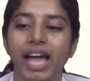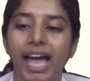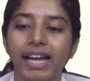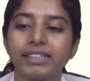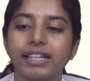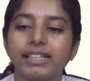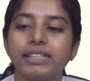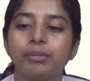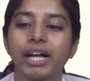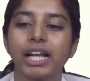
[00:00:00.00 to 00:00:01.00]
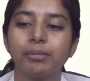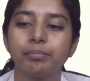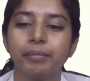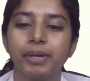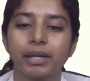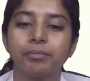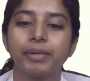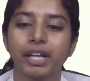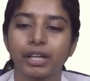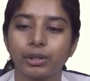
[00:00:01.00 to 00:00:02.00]
and then the pulp become
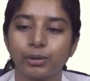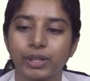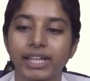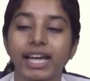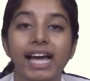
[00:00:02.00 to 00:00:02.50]
necrotic